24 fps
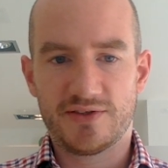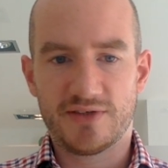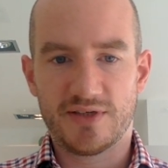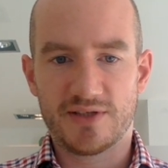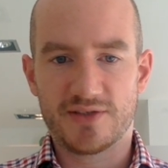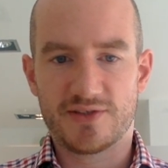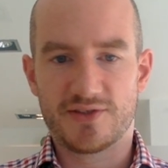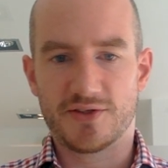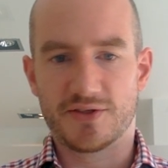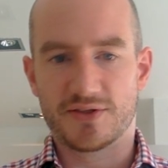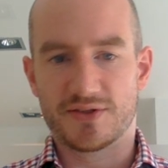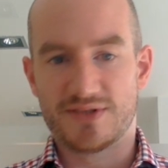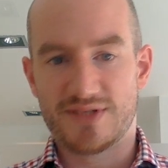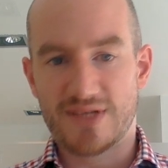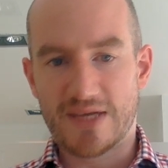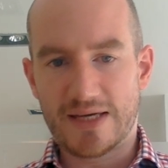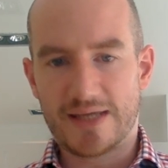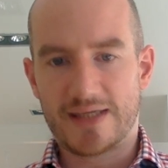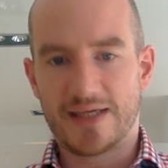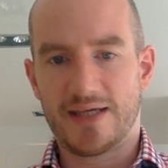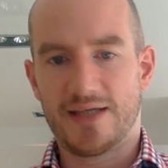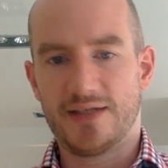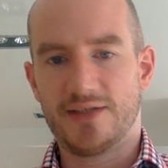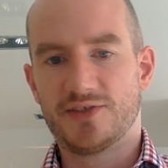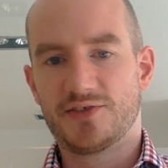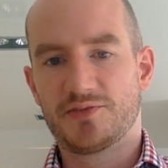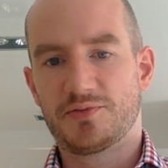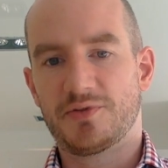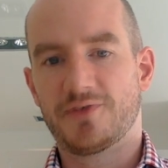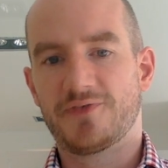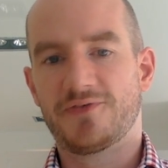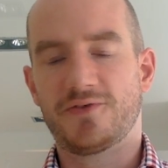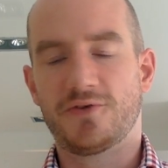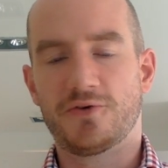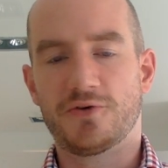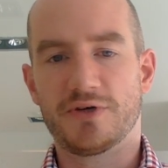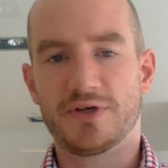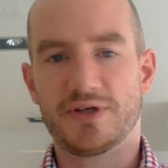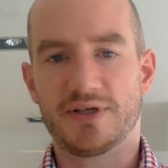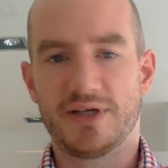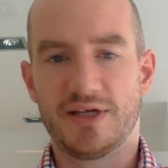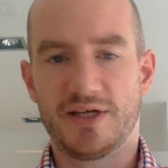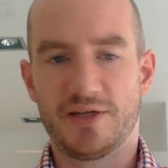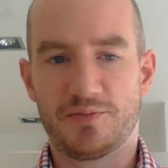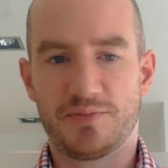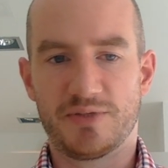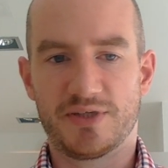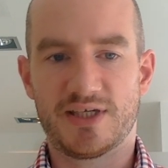and took decades before
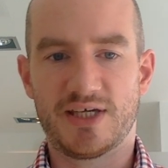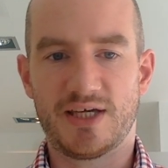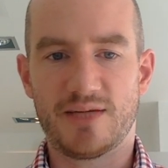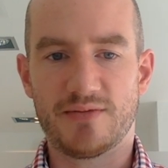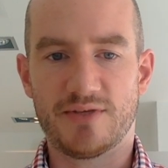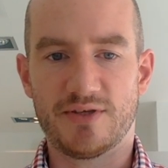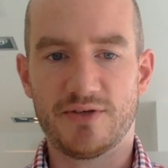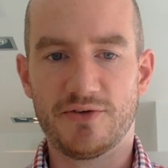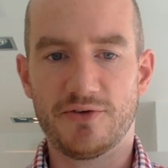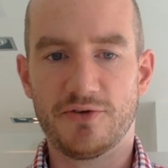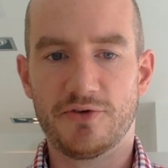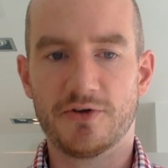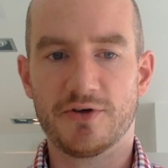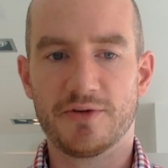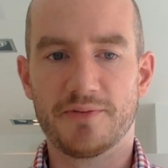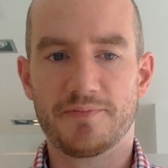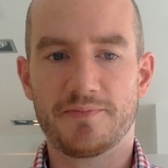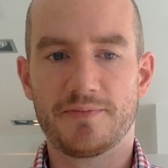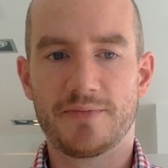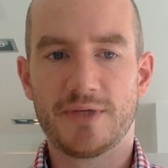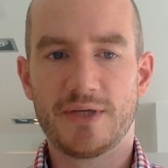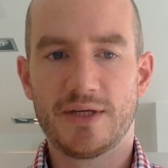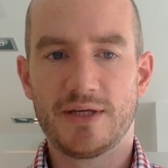it became the norm,